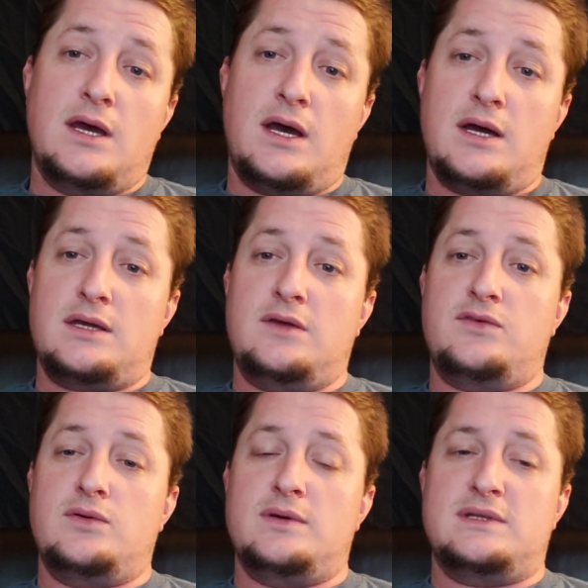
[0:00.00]
give
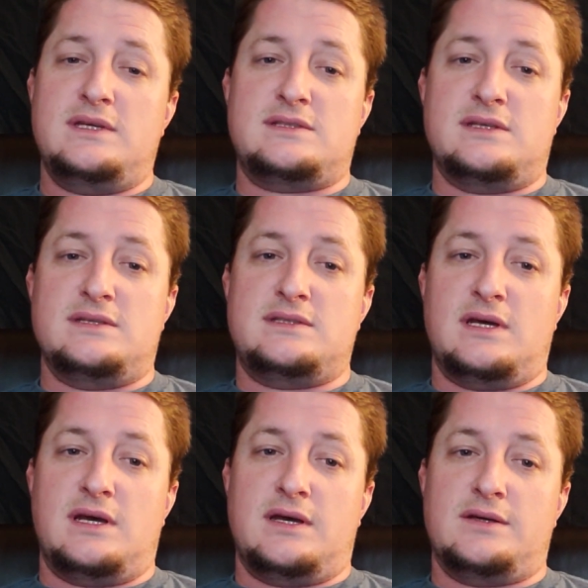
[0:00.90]
you a decent
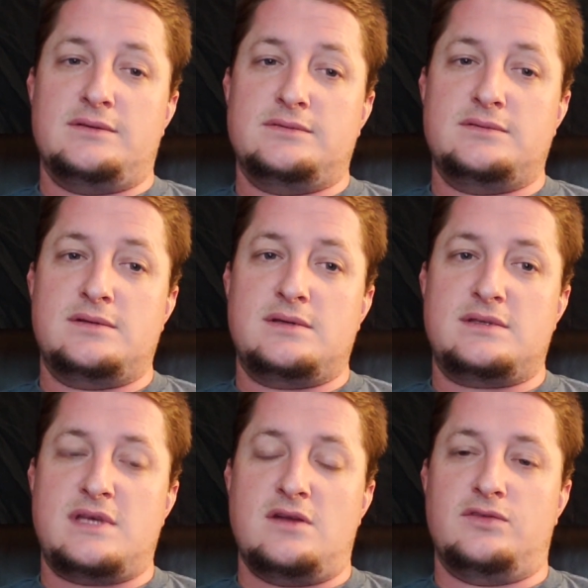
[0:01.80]

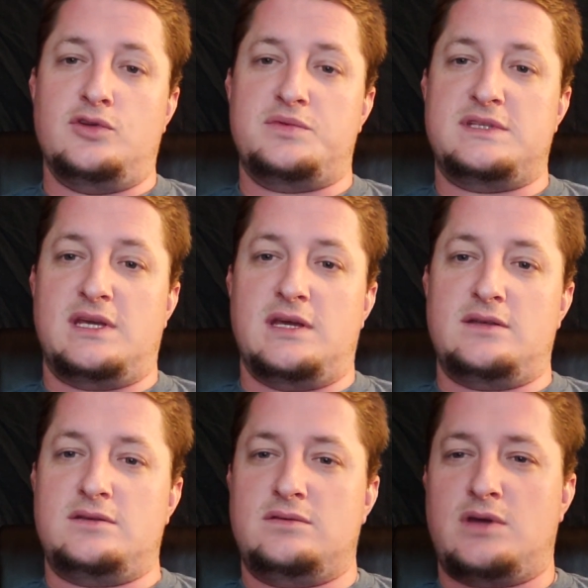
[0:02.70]
set of loops to get
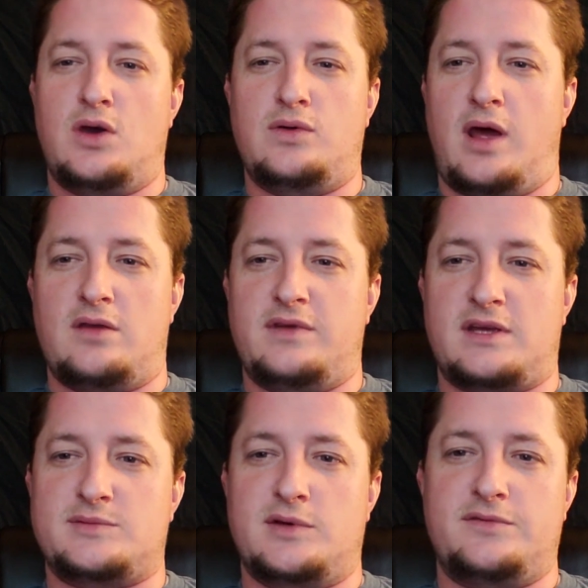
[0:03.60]
code out of an
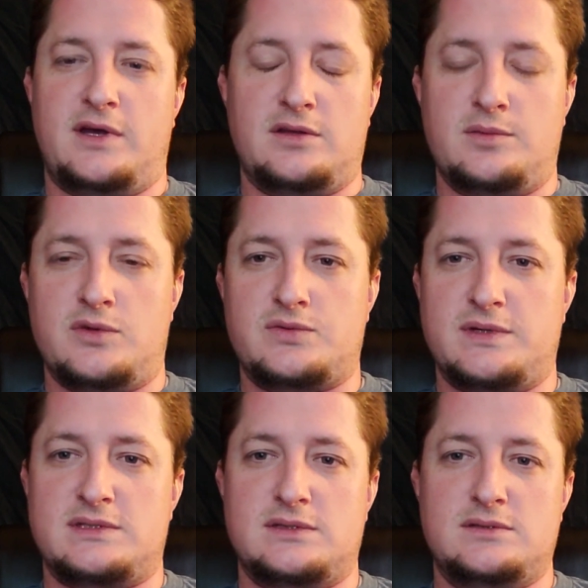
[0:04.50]
XML file in the most
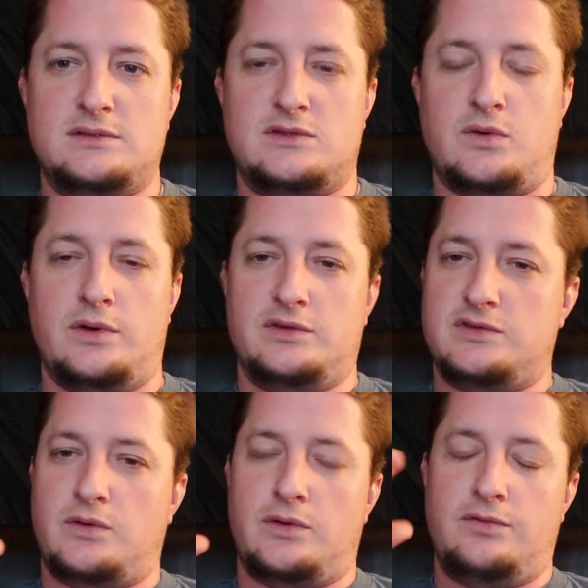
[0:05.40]
recent tutorial,
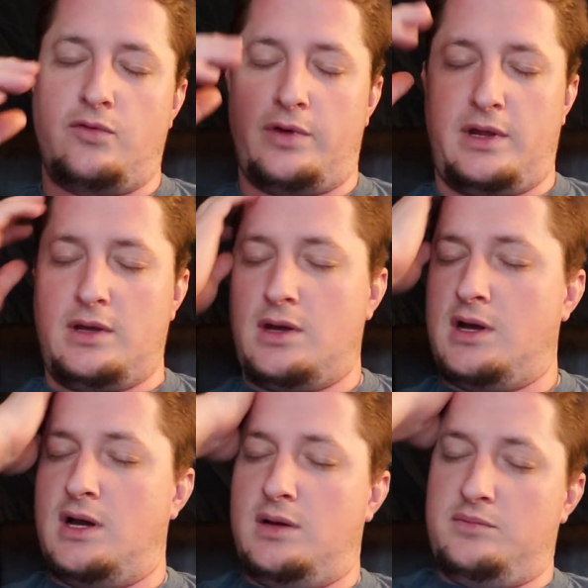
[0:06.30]
tutorial 40.
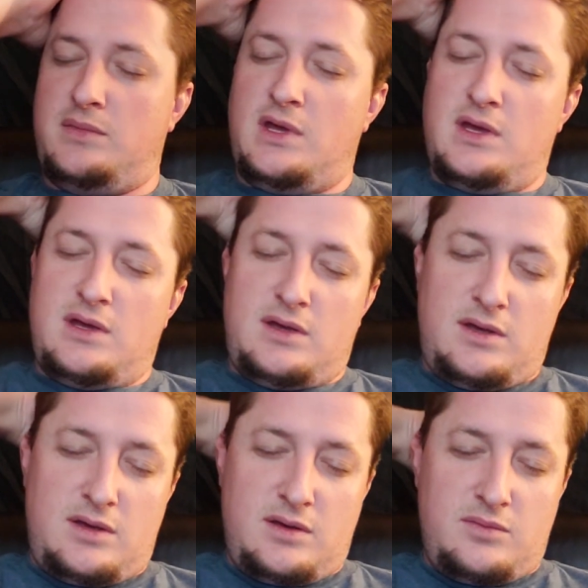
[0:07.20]
But
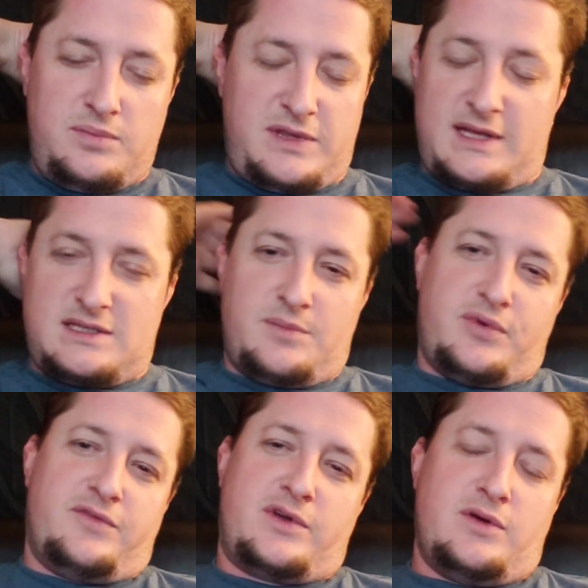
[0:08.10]
that's not
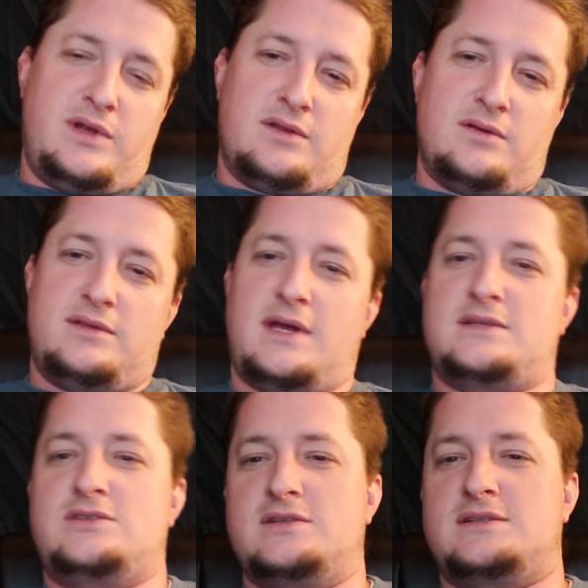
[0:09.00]
perfect code either.
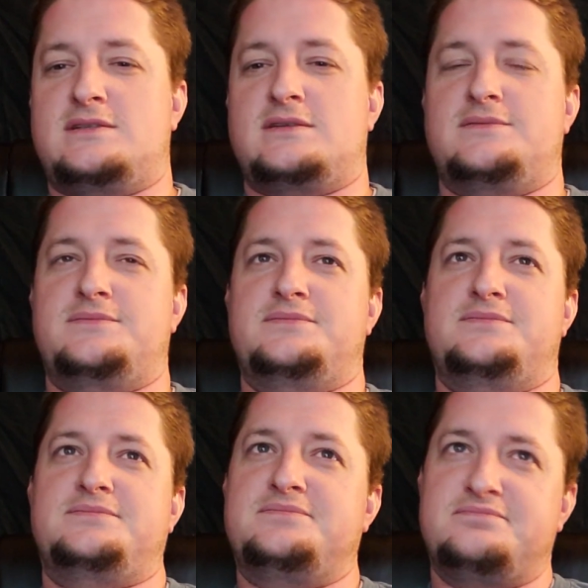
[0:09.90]
That's just
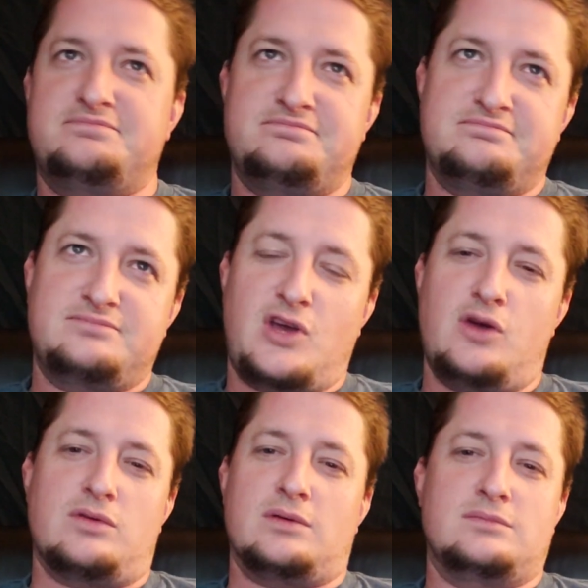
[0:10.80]

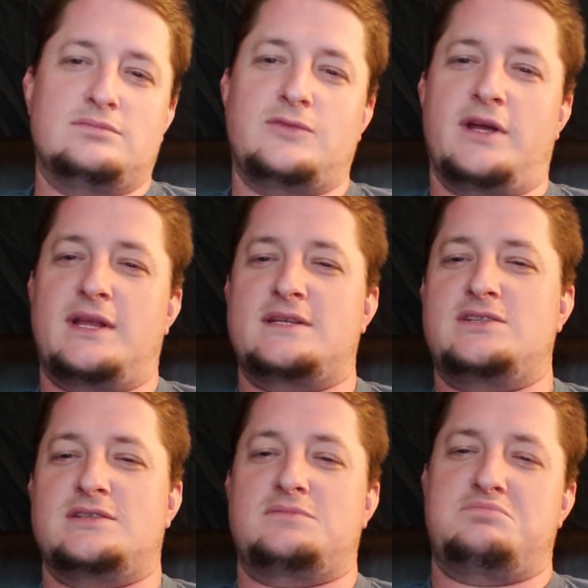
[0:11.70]
code, right? That's
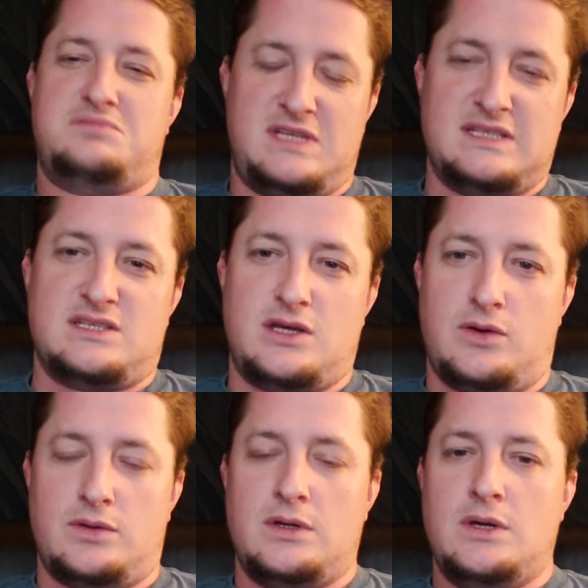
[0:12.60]
just decent
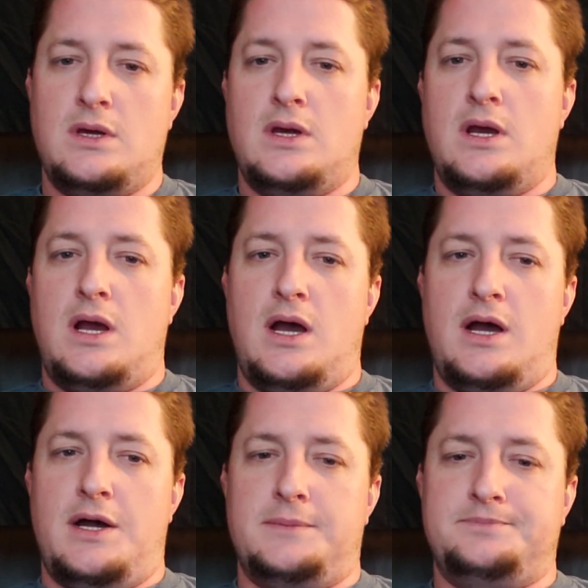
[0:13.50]
code.
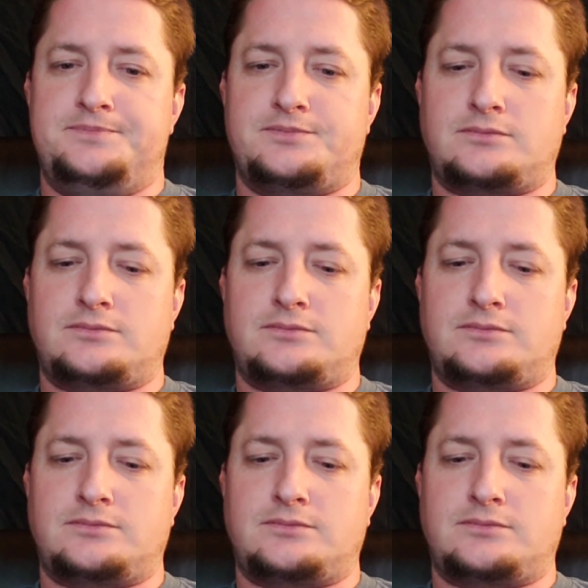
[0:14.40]
That